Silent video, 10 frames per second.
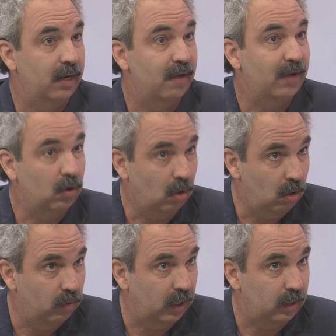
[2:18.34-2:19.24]
that have
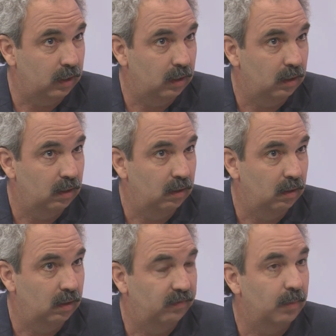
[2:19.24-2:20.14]
alcohol in it.
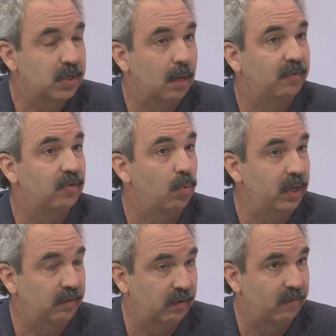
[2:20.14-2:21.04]
Sometimes
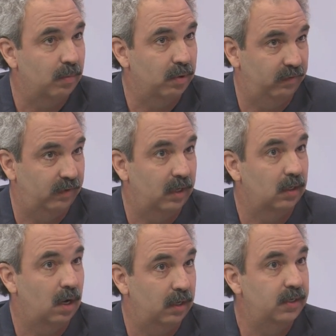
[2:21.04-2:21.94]

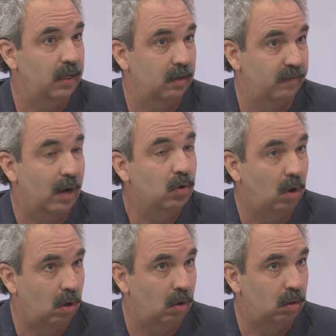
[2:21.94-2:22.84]
27% content of
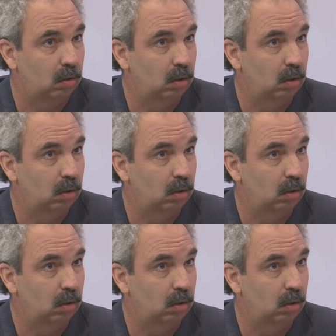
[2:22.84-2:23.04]
alcohol.